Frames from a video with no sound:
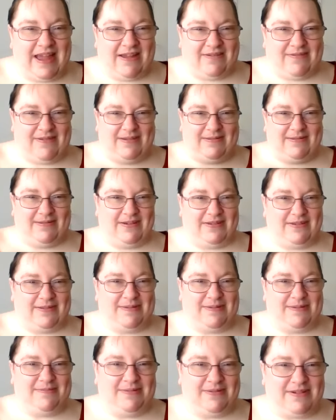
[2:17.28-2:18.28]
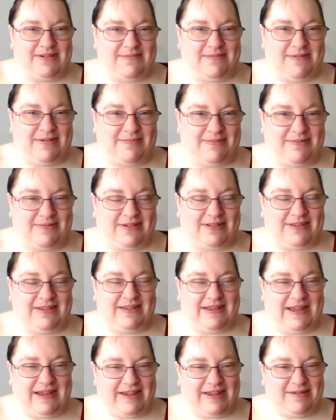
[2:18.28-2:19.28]
having other people come on board the
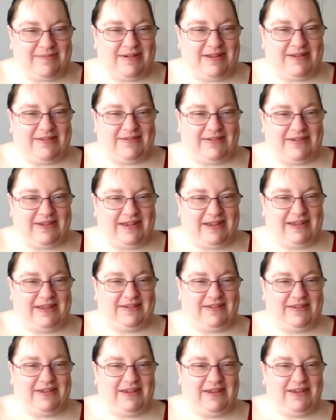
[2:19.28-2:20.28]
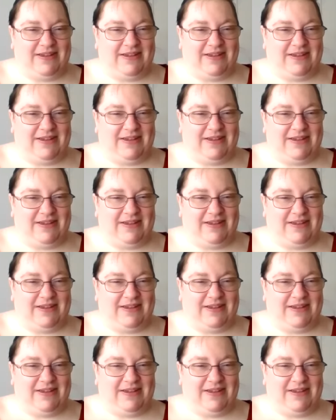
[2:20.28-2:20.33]
documentary and